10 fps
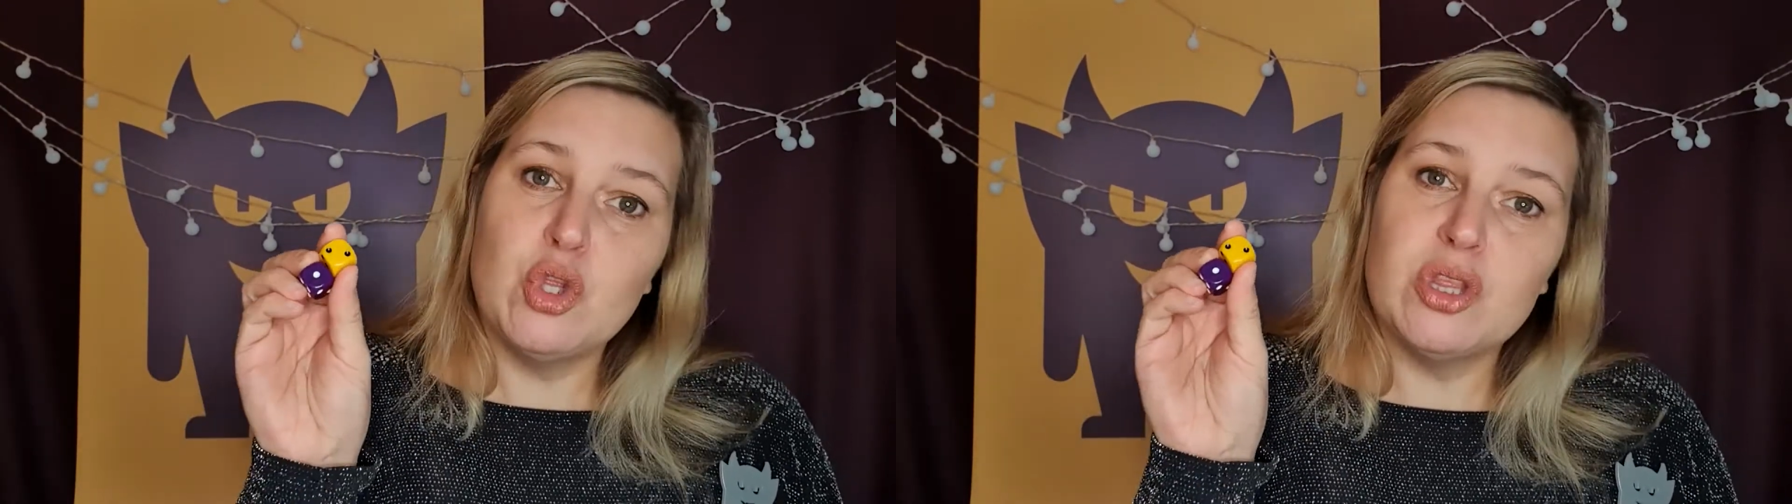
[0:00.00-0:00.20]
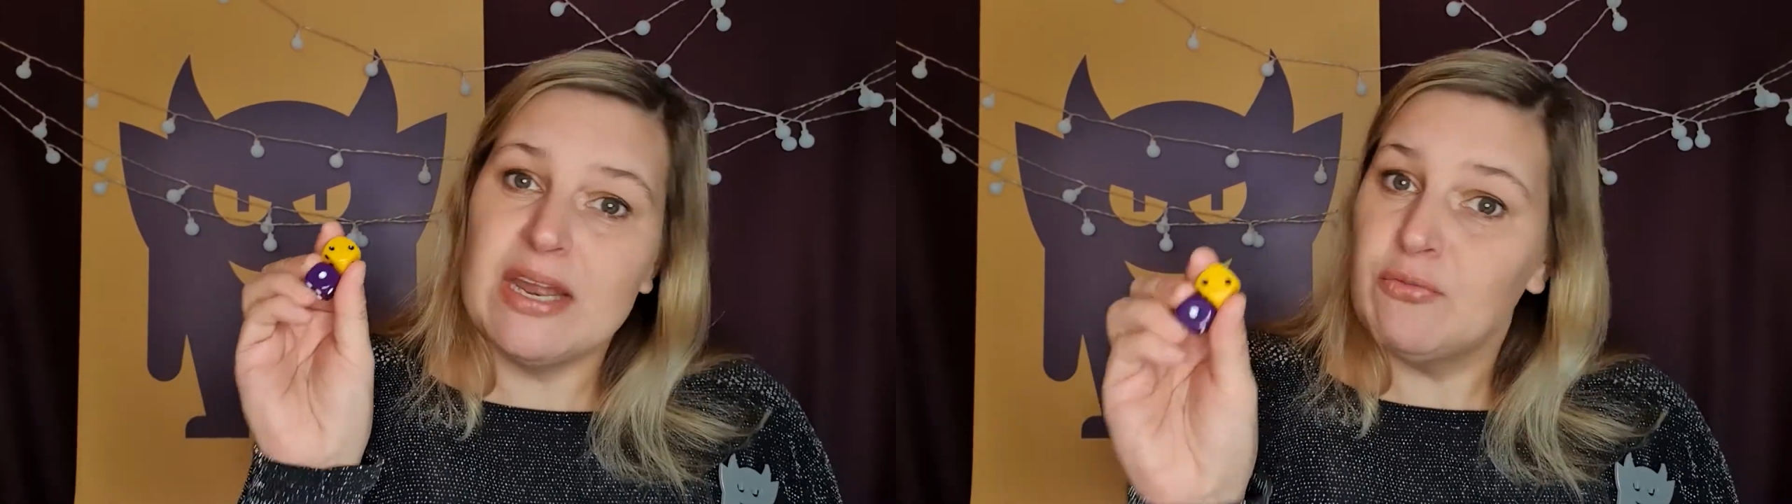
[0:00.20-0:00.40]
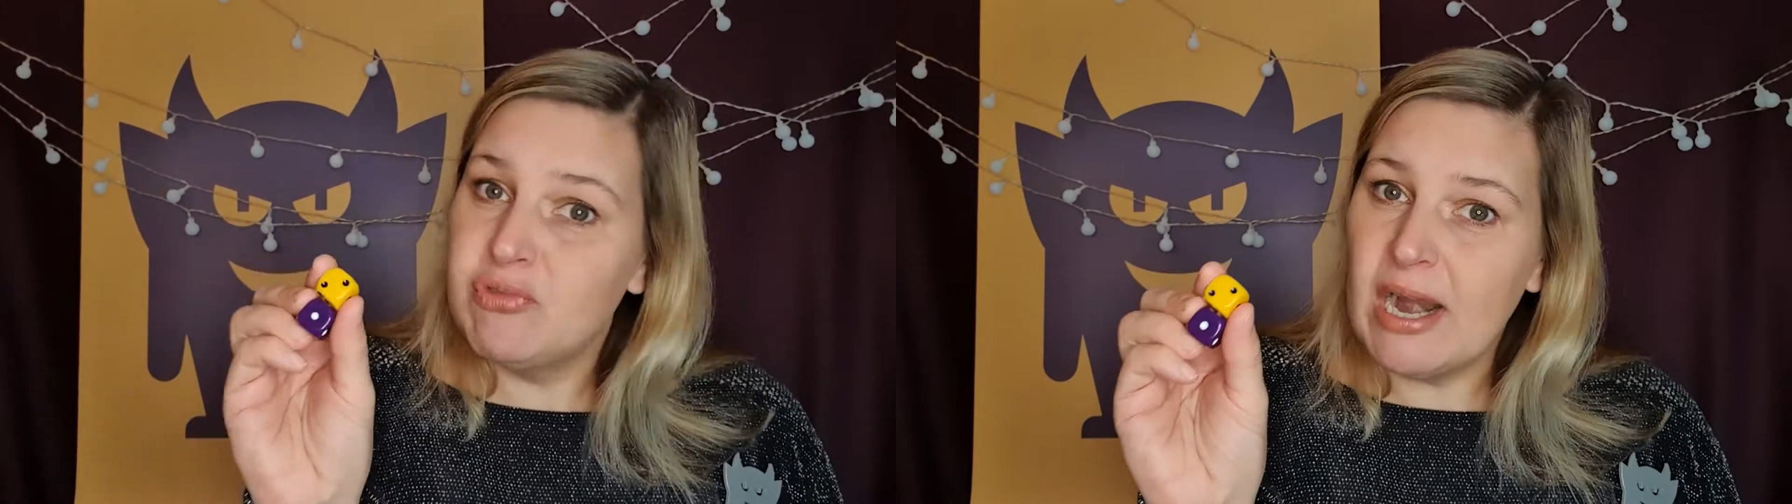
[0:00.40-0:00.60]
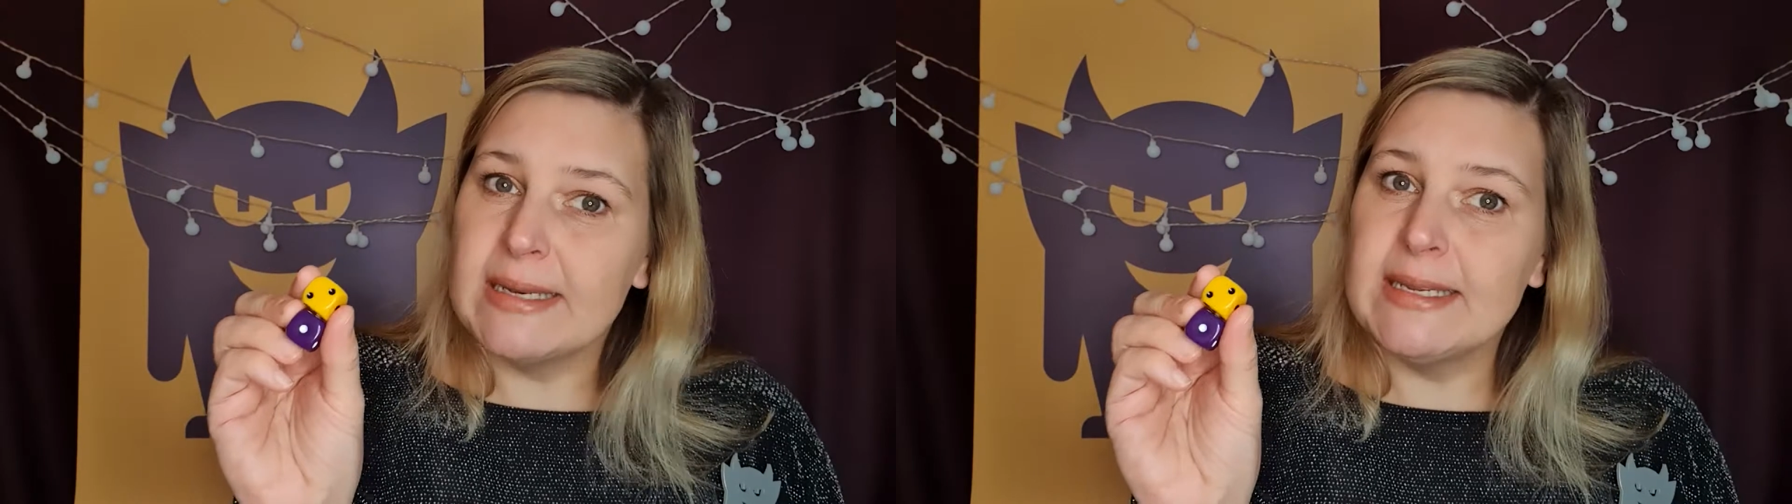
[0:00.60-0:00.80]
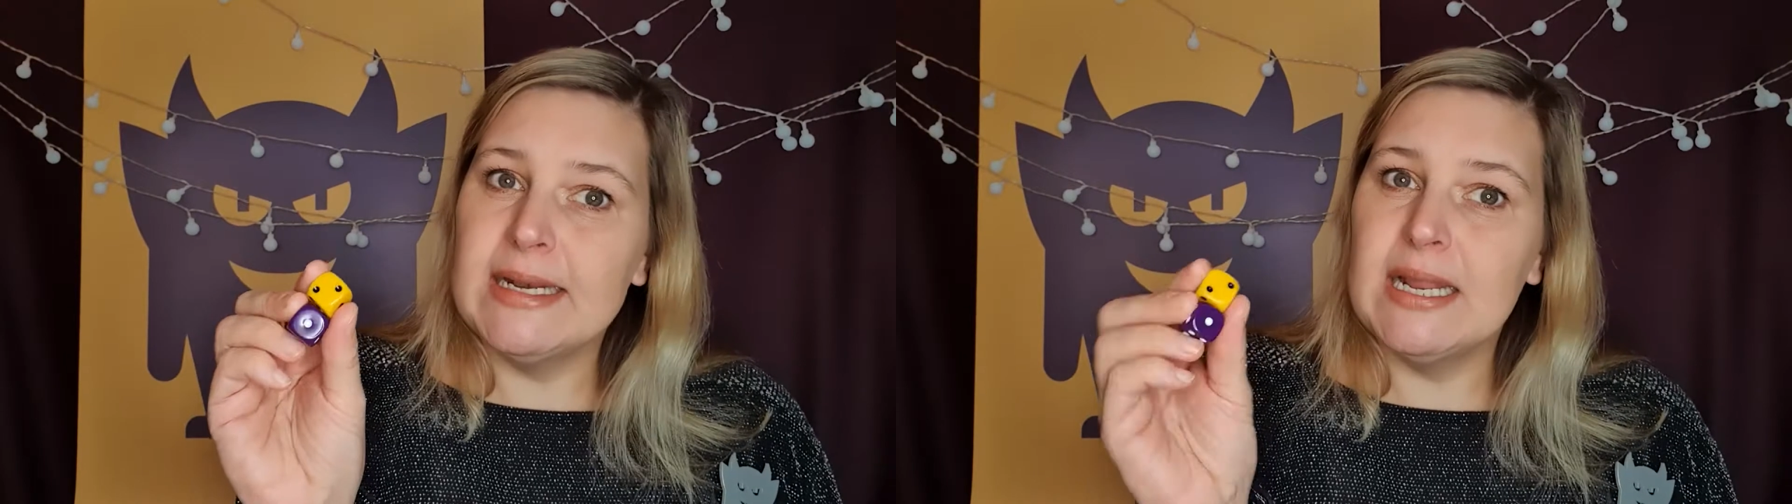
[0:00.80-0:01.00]
They're
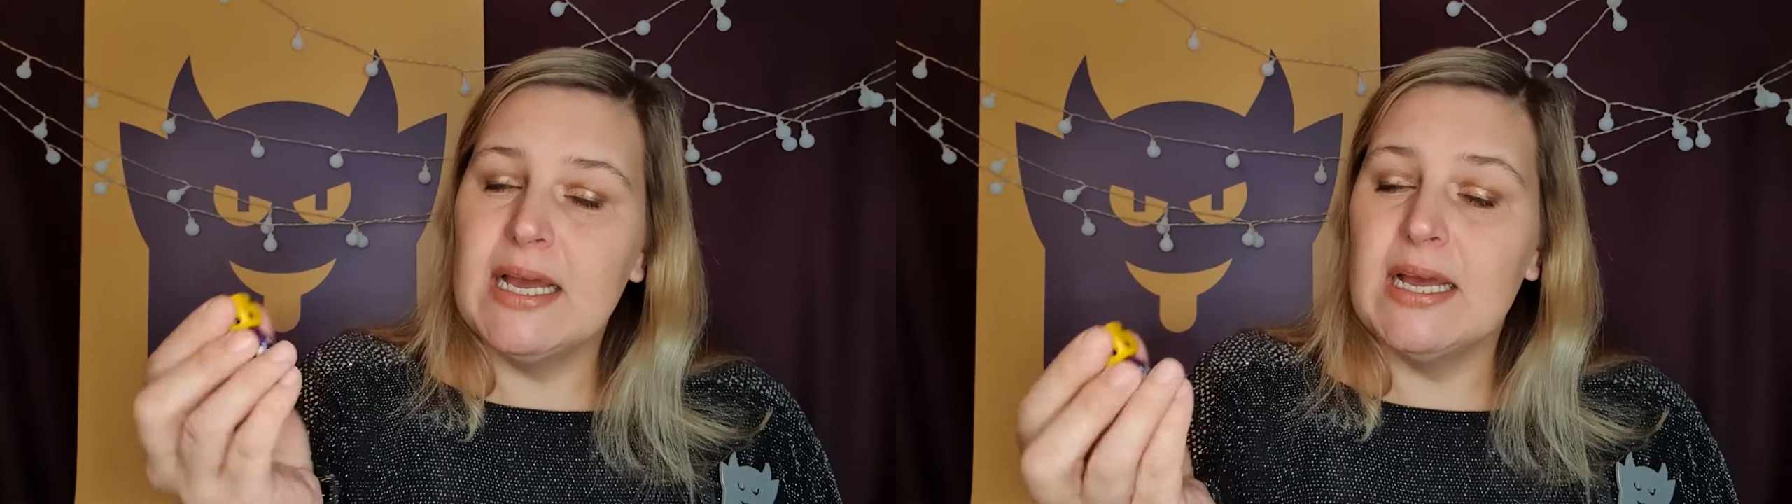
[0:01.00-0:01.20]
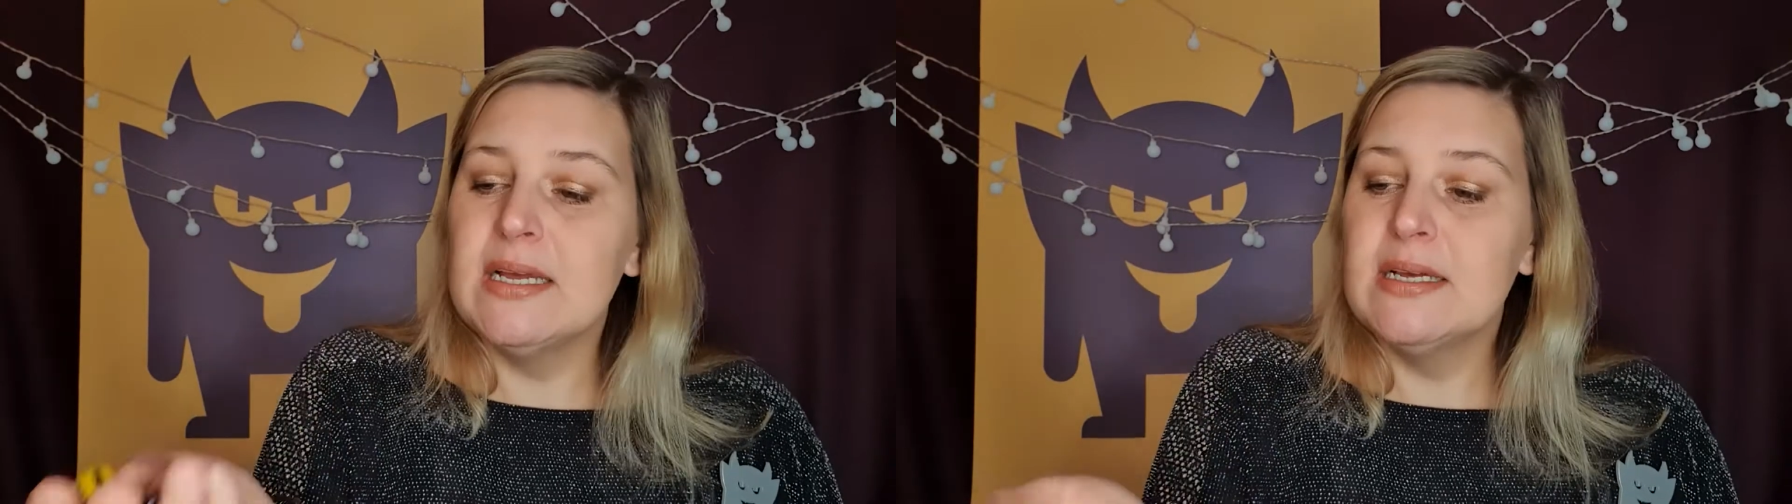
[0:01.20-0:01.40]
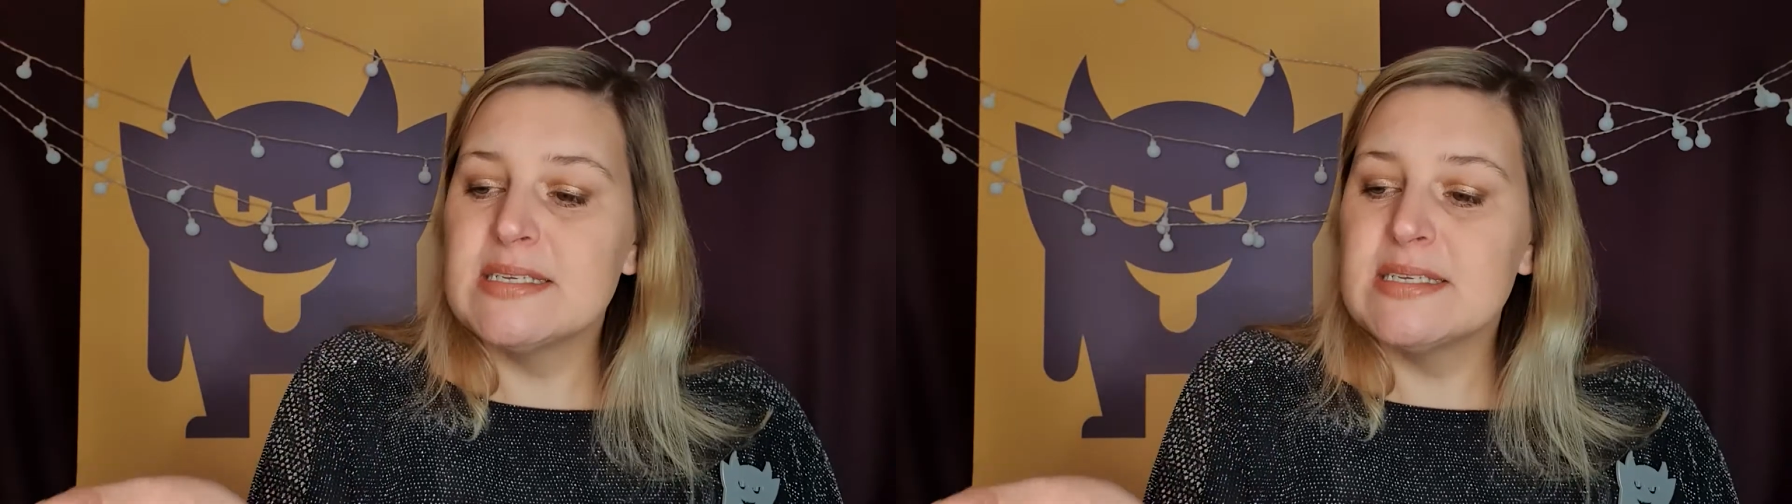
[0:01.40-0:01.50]
regular